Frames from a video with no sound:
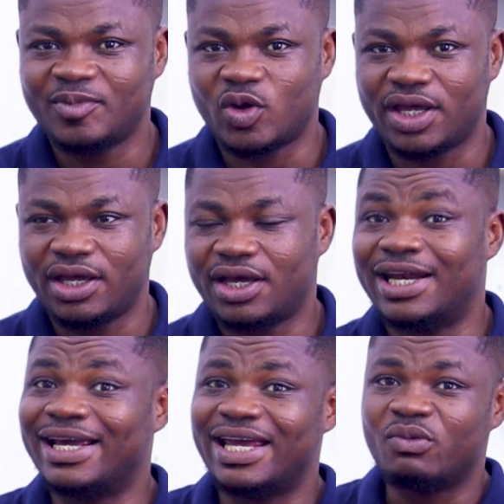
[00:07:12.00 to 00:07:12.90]
Okay,
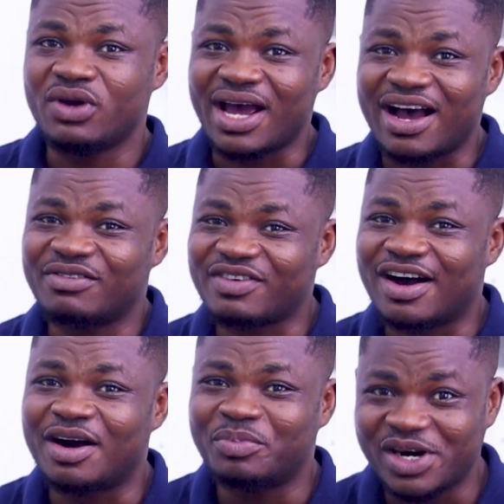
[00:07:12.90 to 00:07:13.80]
and again we have
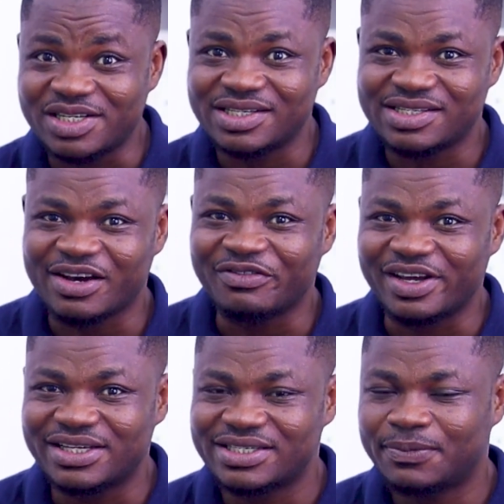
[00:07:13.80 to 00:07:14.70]
our person
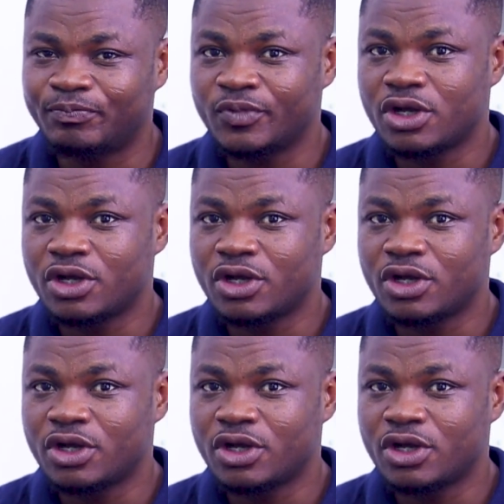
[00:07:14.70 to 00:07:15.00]
suffix.